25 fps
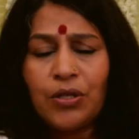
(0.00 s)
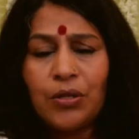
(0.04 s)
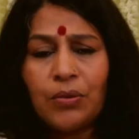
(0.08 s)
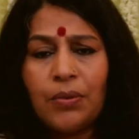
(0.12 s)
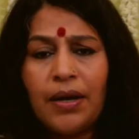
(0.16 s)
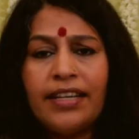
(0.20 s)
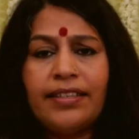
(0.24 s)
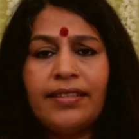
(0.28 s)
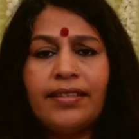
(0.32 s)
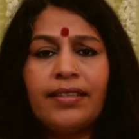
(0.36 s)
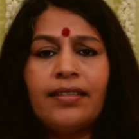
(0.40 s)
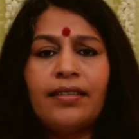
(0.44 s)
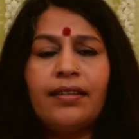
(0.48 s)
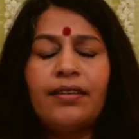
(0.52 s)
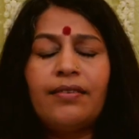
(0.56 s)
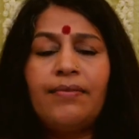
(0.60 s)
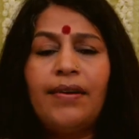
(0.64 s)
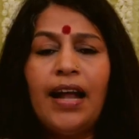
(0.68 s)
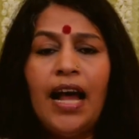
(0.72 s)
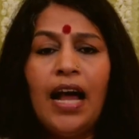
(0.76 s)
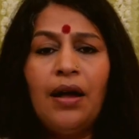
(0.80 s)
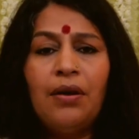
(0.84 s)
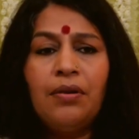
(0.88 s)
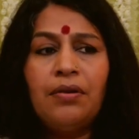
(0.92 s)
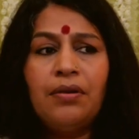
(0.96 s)
So I sit
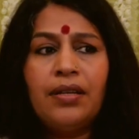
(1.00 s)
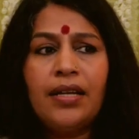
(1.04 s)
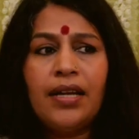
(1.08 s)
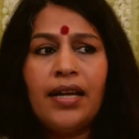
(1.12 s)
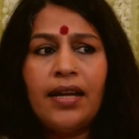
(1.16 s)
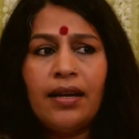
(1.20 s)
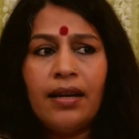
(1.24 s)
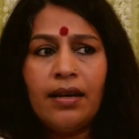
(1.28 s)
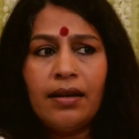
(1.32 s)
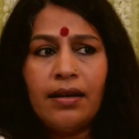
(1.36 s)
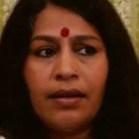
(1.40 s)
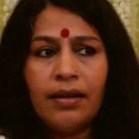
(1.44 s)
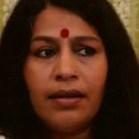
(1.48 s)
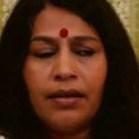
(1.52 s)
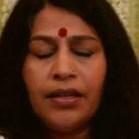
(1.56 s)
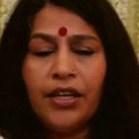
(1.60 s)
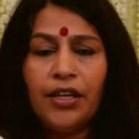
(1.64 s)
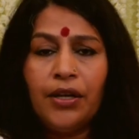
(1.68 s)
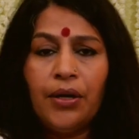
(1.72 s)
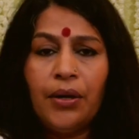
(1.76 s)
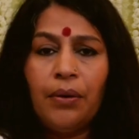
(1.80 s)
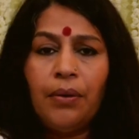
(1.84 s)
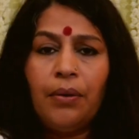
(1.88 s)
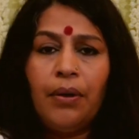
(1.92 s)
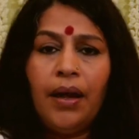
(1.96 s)
around and,
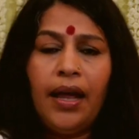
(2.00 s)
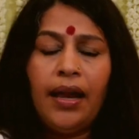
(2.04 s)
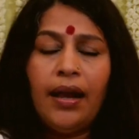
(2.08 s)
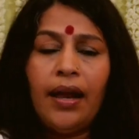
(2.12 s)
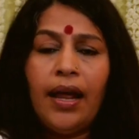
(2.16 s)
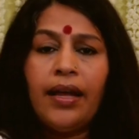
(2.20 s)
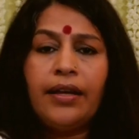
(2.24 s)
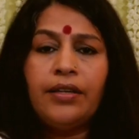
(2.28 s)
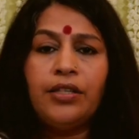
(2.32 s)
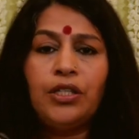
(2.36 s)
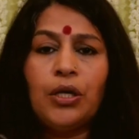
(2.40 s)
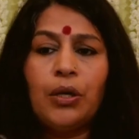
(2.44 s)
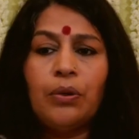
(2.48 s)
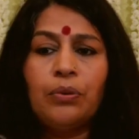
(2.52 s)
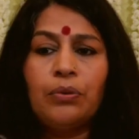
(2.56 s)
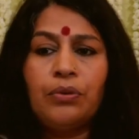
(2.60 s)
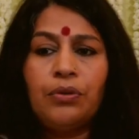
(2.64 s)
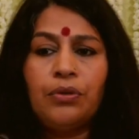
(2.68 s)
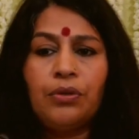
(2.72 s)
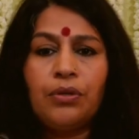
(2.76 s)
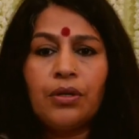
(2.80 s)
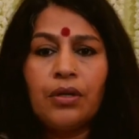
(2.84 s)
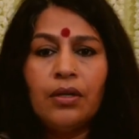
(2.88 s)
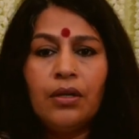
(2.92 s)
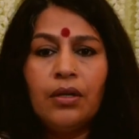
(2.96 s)
you know, and I
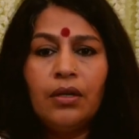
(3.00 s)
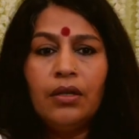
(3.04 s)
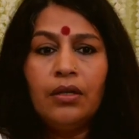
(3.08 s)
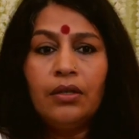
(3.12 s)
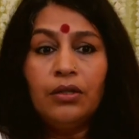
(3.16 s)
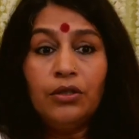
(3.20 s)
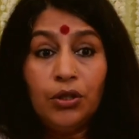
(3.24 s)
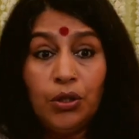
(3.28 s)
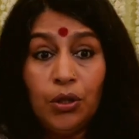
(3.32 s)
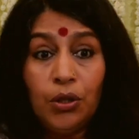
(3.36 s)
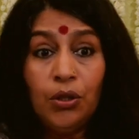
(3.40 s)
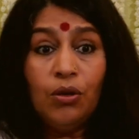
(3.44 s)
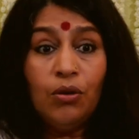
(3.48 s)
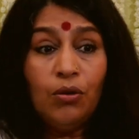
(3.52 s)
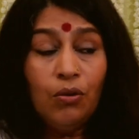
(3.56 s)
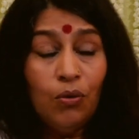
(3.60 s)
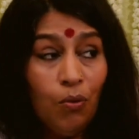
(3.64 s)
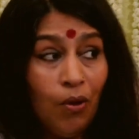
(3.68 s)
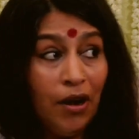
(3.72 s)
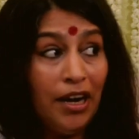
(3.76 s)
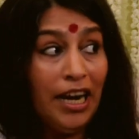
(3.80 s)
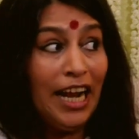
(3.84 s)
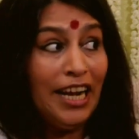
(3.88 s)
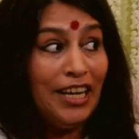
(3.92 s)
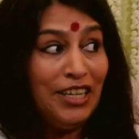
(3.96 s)
don't do
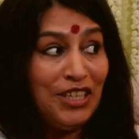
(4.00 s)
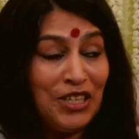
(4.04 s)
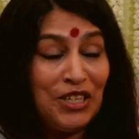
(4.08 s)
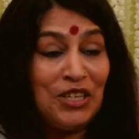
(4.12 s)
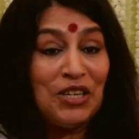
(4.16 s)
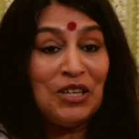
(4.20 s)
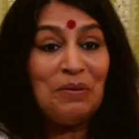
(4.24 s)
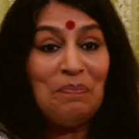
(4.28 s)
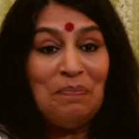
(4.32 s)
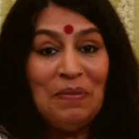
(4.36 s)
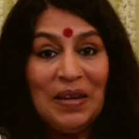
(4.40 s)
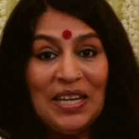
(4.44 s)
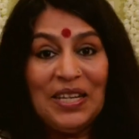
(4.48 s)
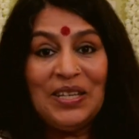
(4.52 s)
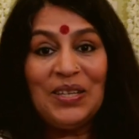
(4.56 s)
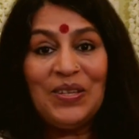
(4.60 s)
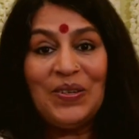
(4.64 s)
what I should be